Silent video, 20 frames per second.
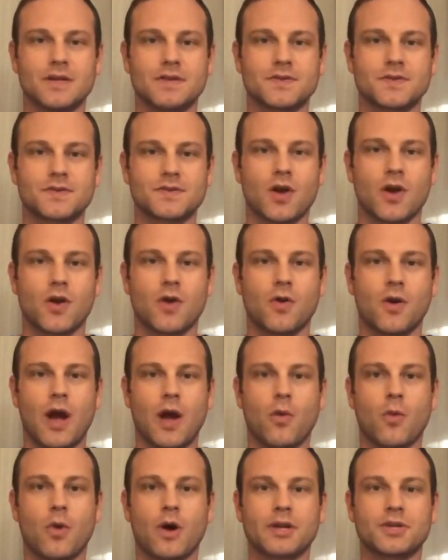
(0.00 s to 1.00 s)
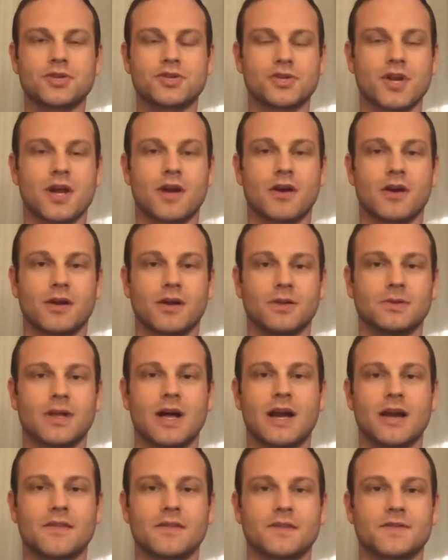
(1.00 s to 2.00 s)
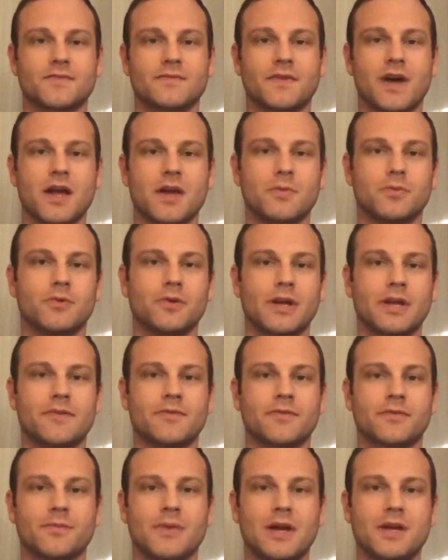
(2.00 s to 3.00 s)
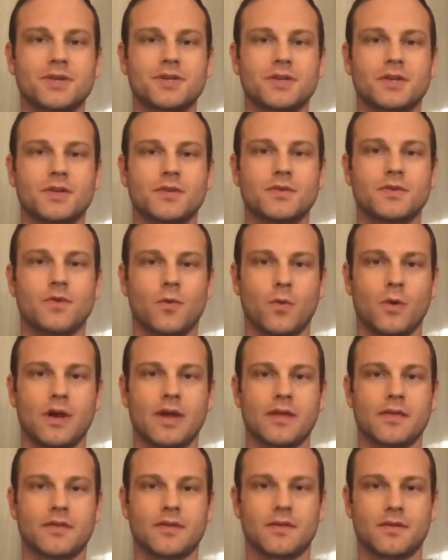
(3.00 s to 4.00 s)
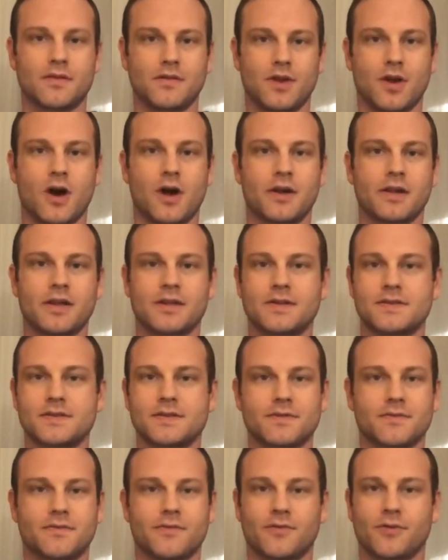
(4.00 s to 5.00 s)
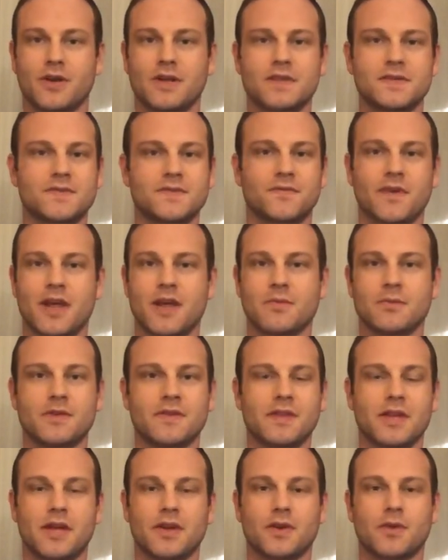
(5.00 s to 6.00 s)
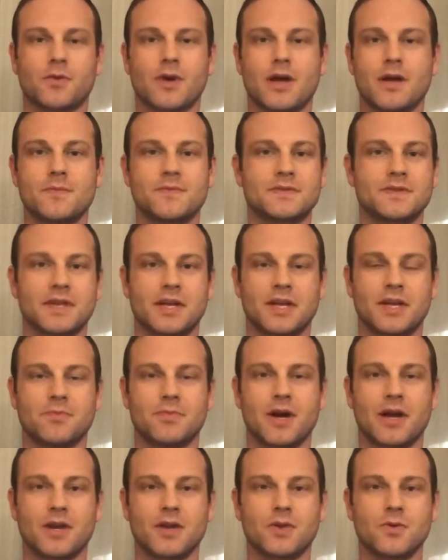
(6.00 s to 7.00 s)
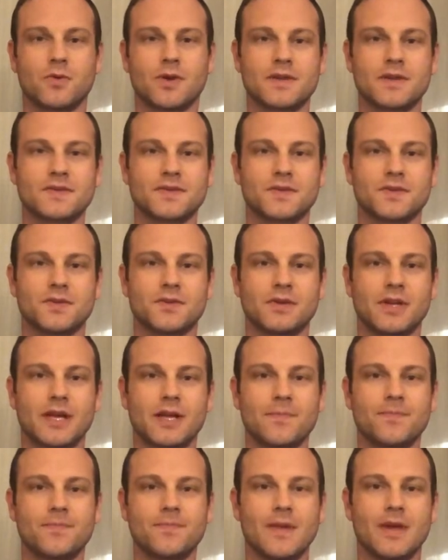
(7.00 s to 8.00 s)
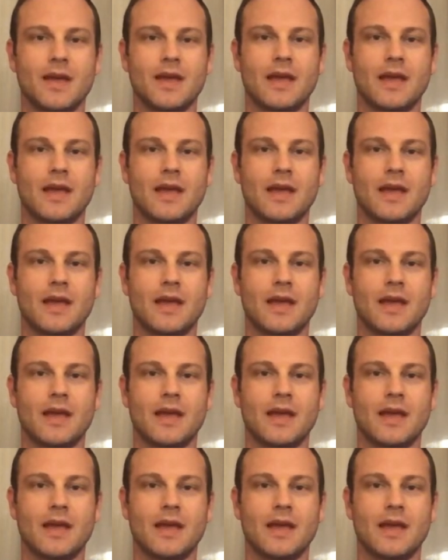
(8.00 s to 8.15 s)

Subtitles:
So I want to share a lot of this valuable information with the audience, friends, family, the interwebs, anybody who wants to tune in.